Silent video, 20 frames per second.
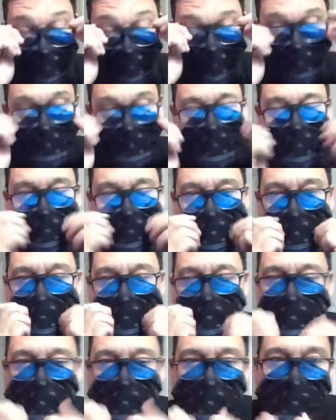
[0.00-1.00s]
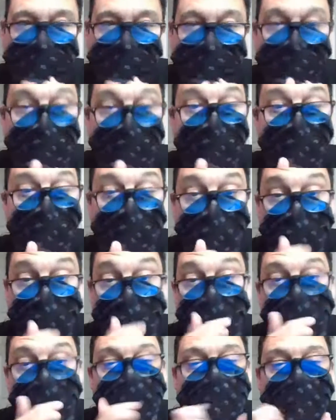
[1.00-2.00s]
There's my mask.
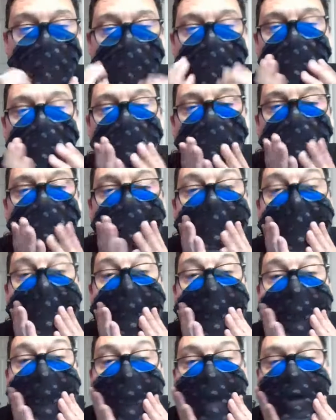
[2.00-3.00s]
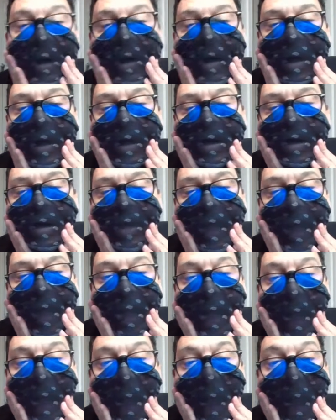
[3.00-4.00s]
That's it. And it is
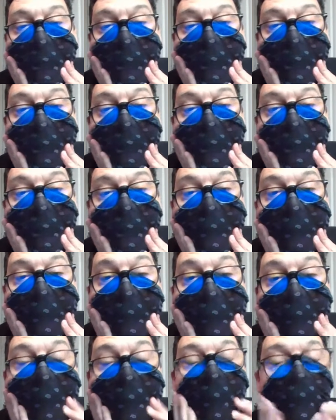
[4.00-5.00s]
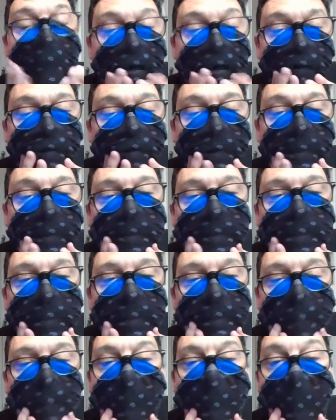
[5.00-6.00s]
thin. I don't know if you can see
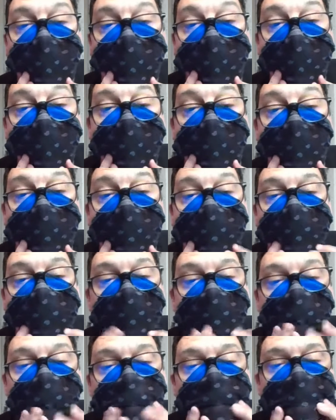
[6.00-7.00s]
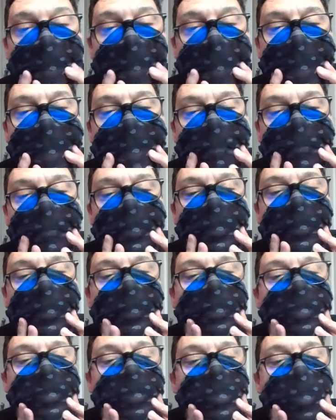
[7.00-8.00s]
my
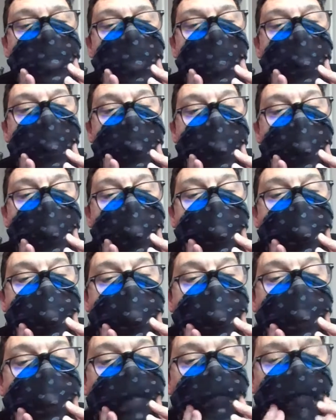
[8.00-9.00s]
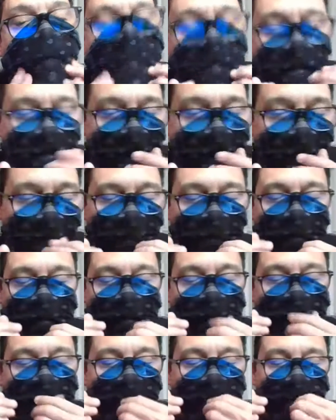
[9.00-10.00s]
lips, my stuff through
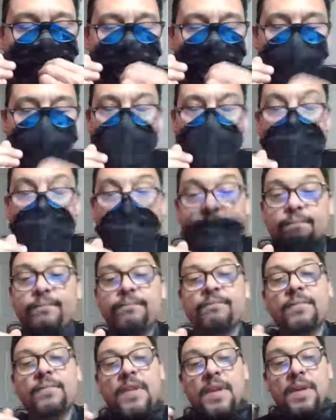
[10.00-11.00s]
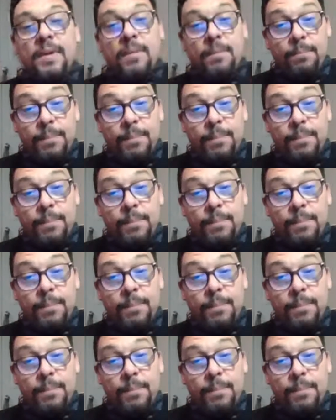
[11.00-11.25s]
it. But